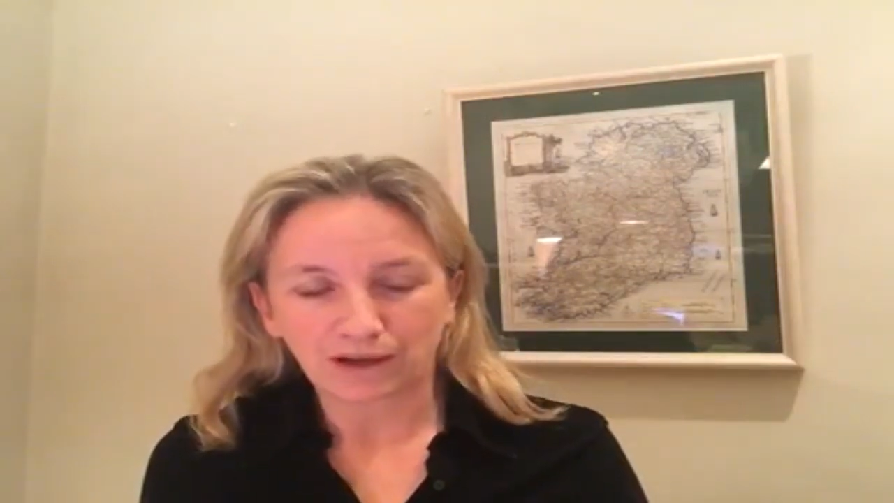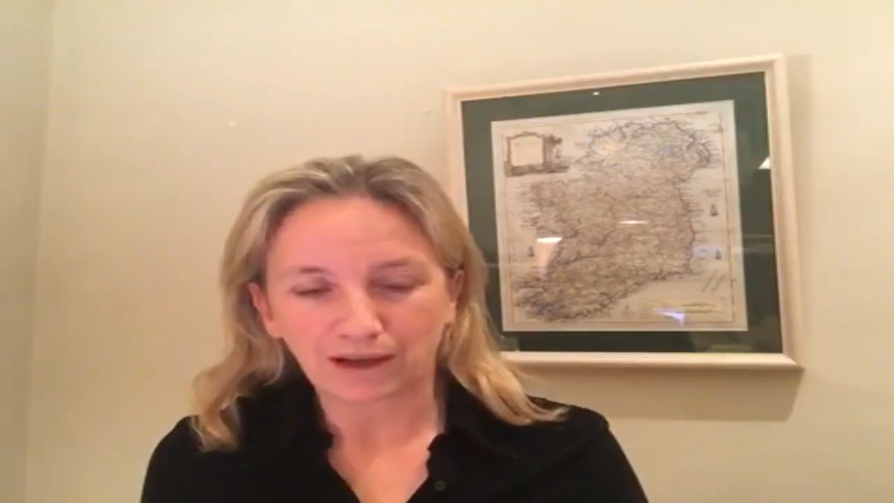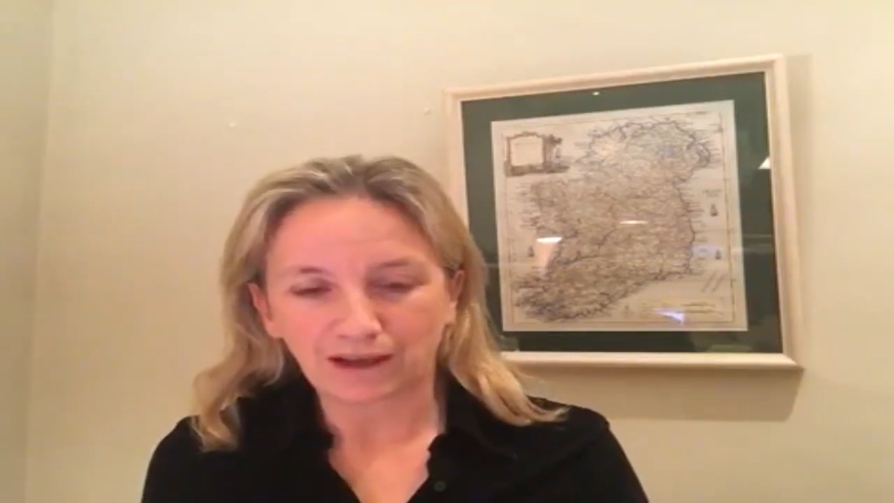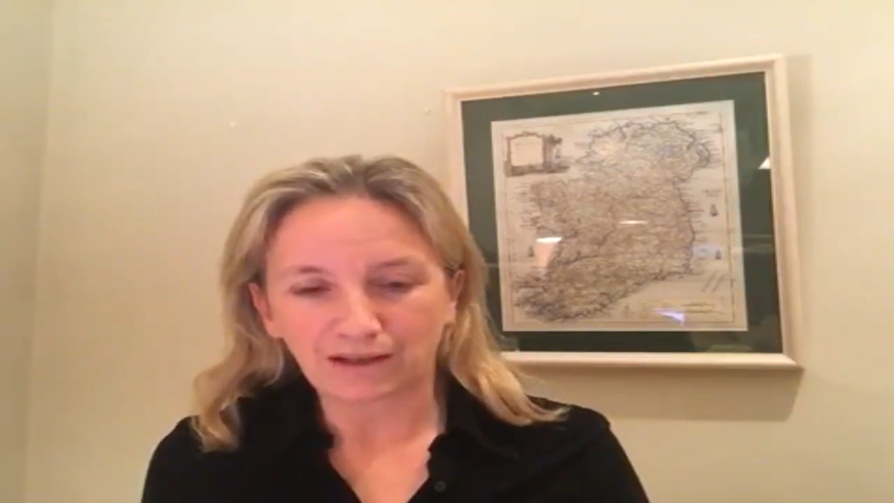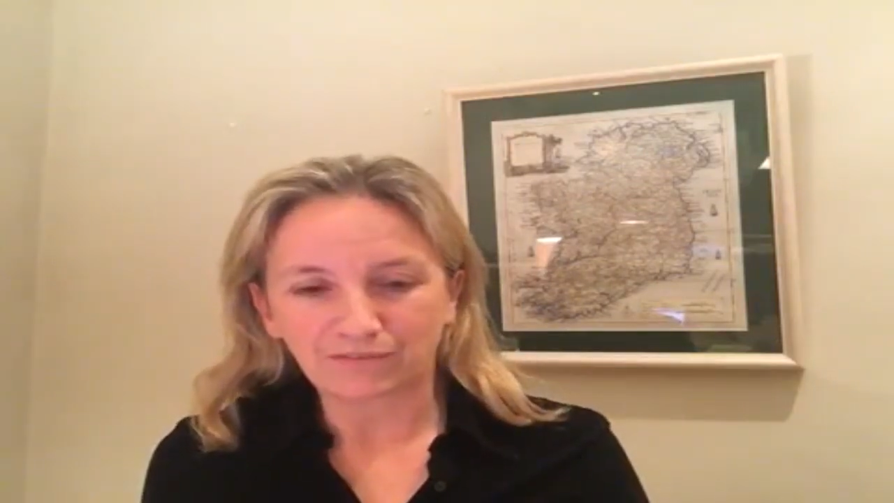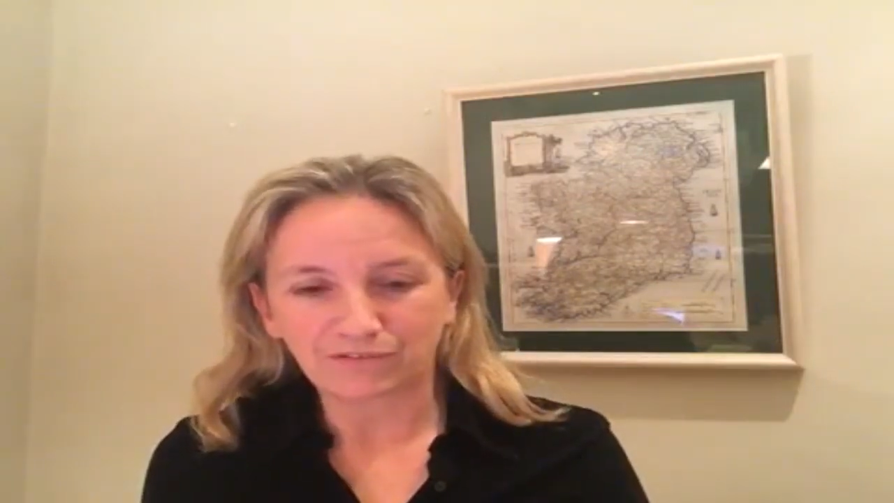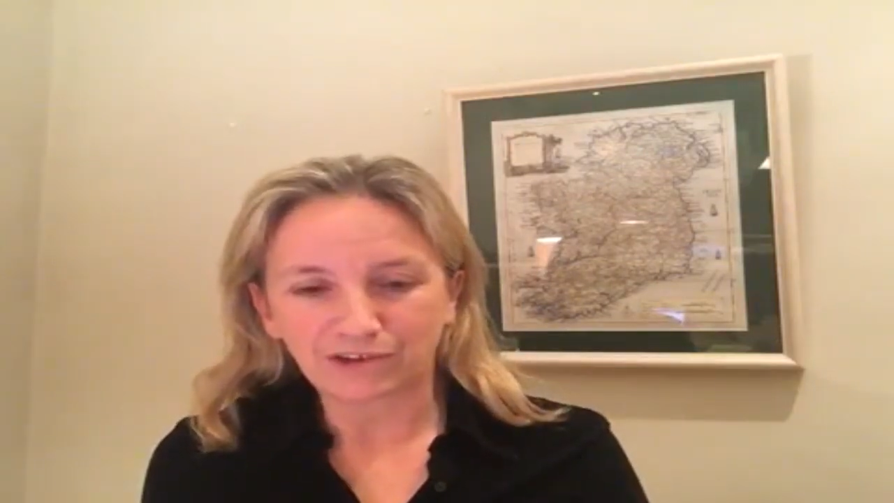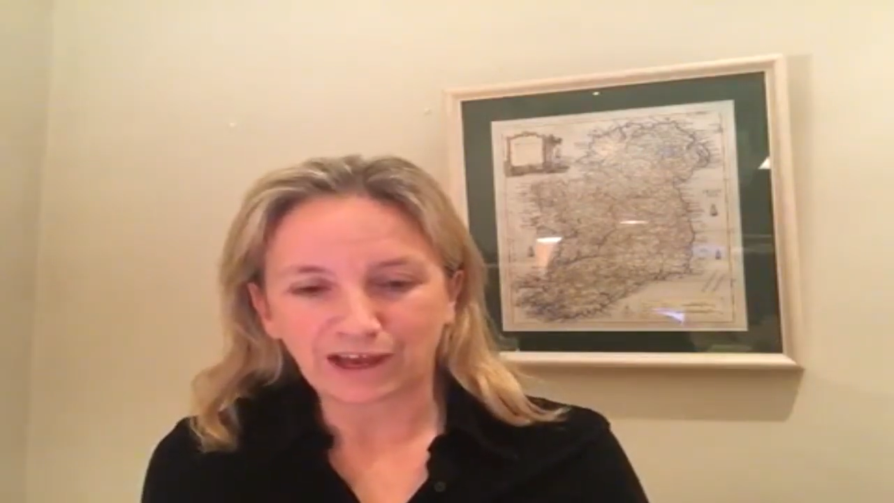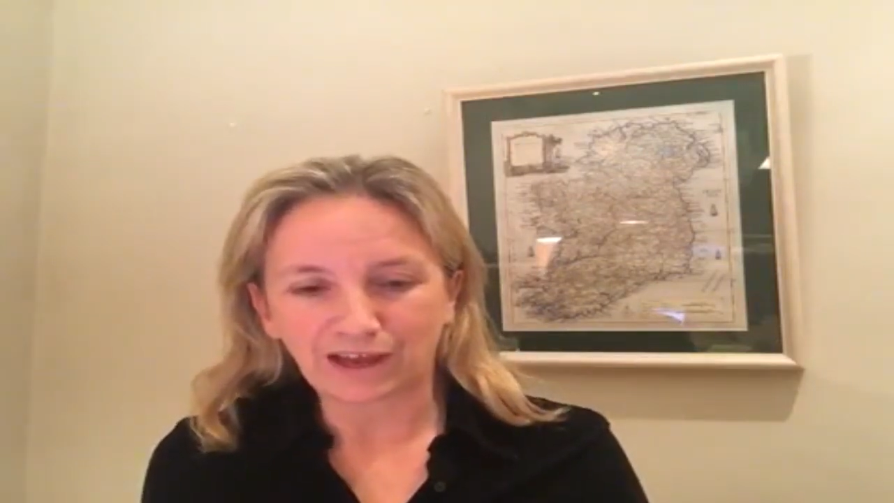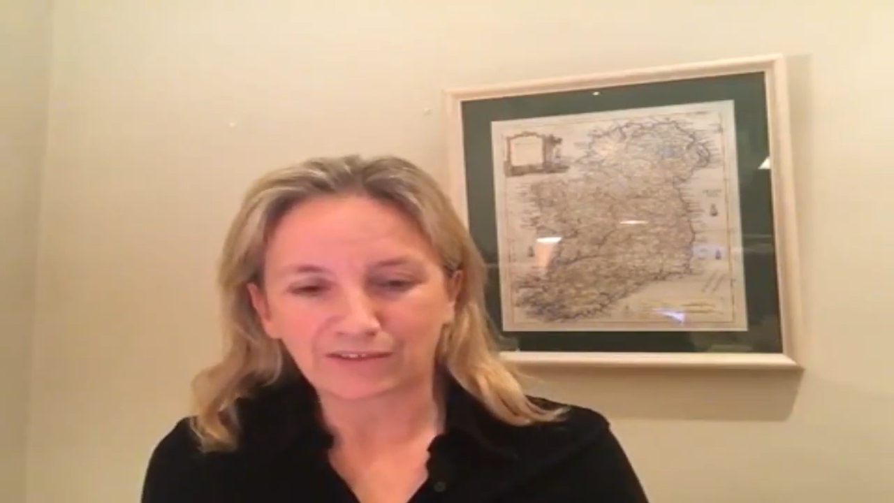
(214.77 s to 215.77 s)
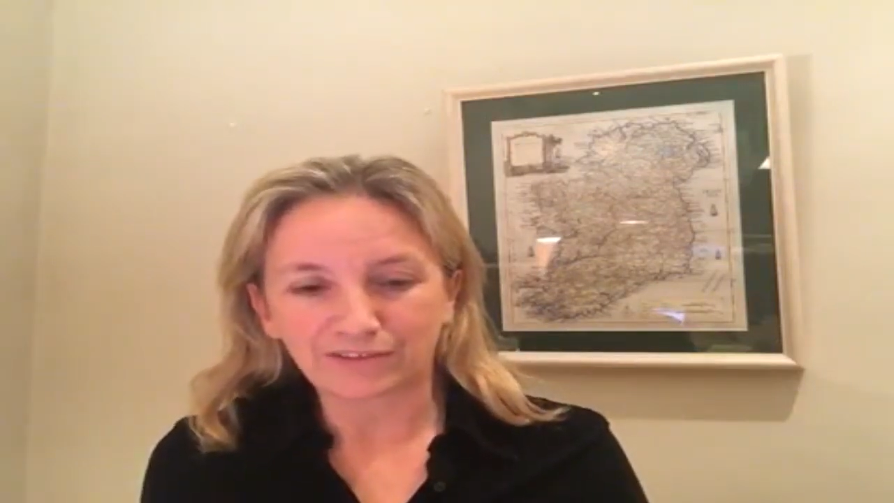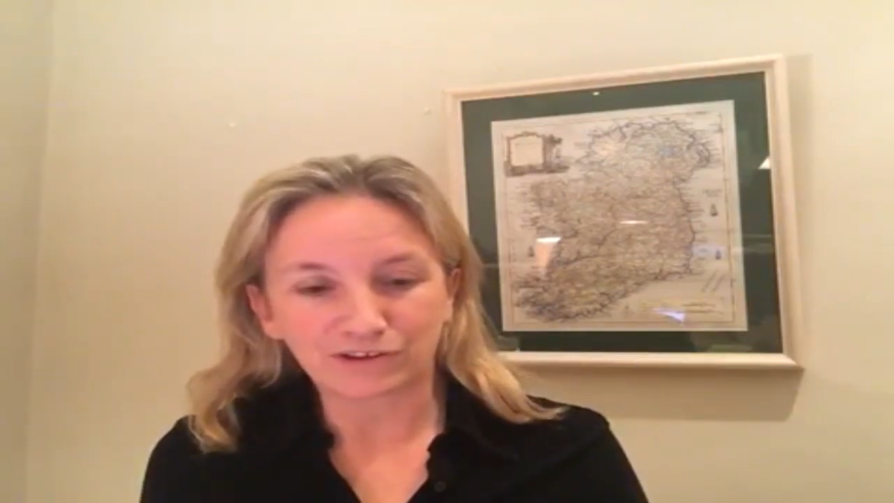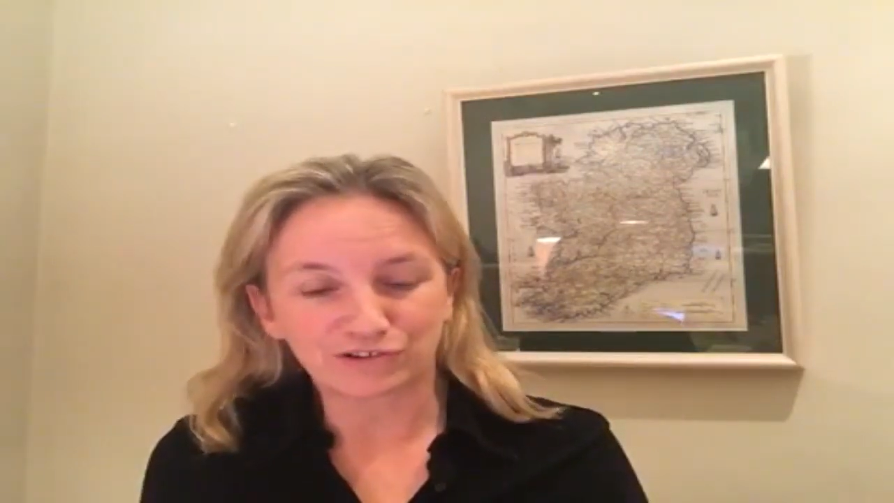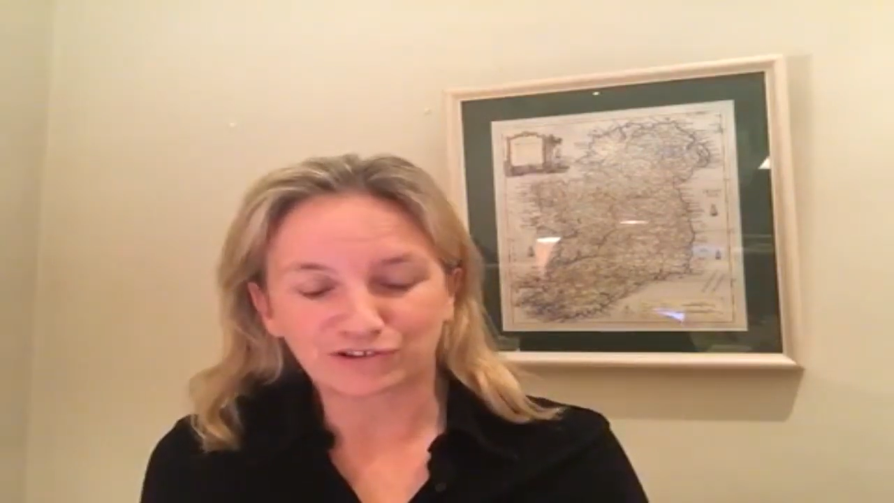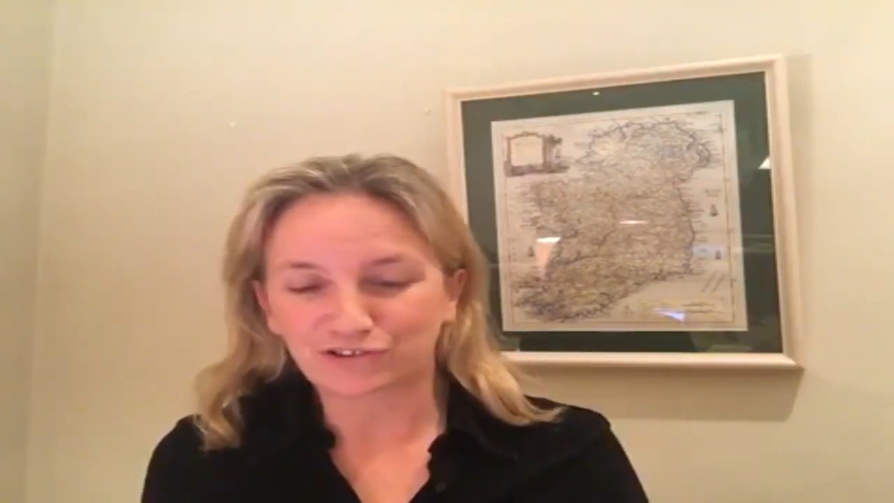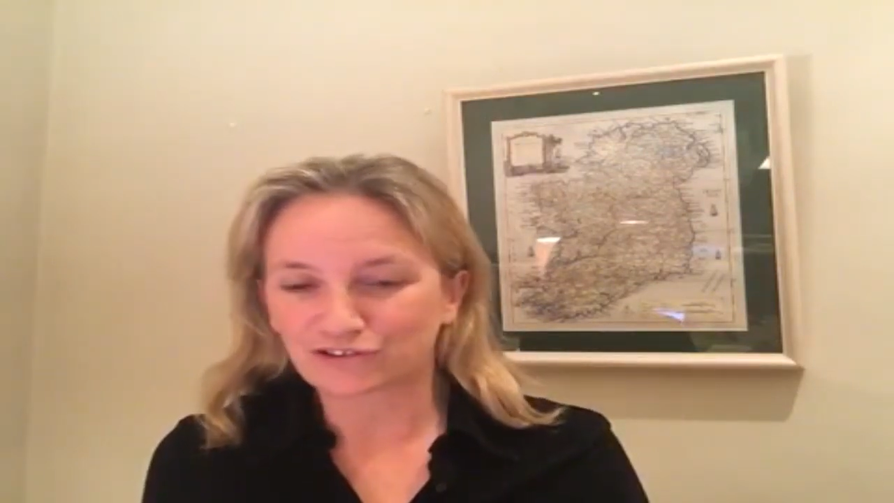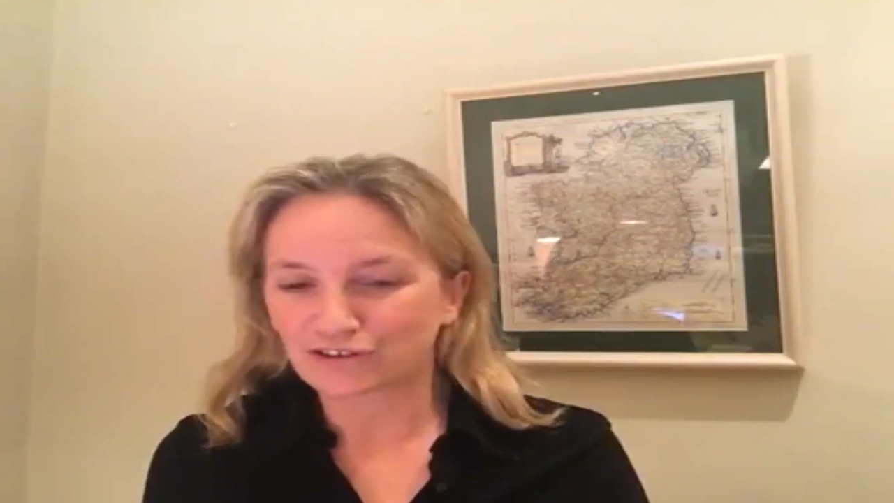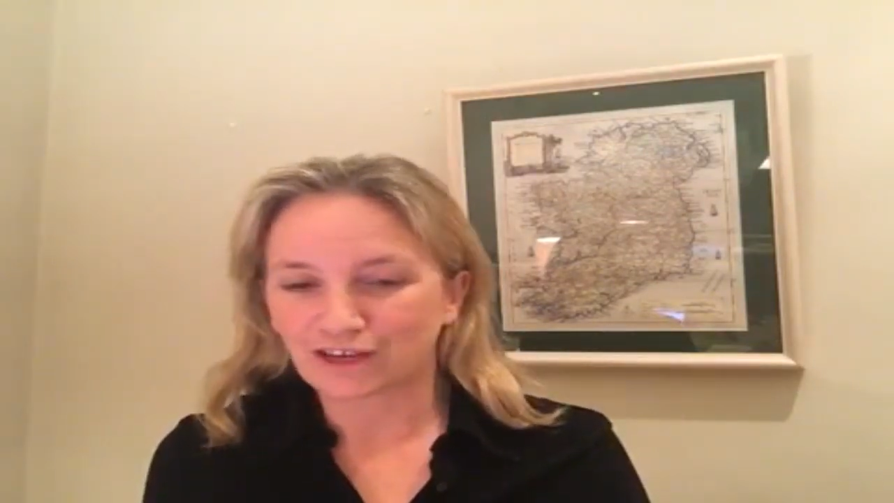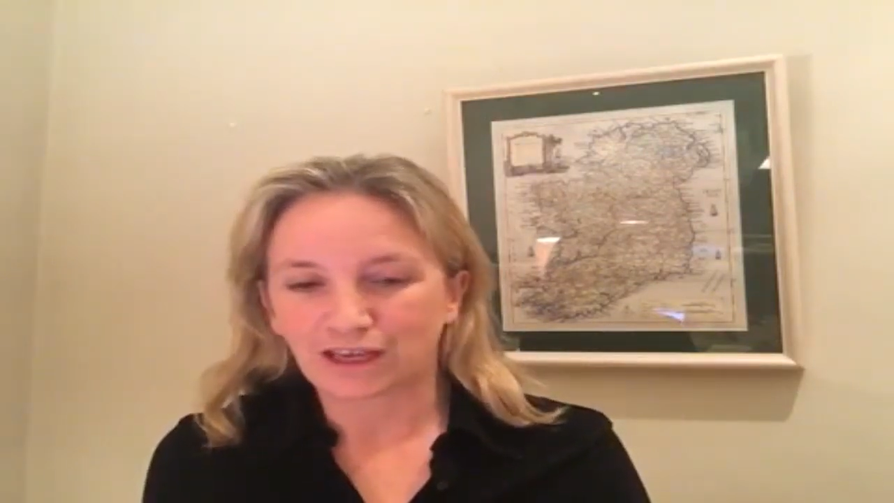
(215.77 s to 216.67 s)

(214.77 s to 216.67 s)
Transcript: and they're just.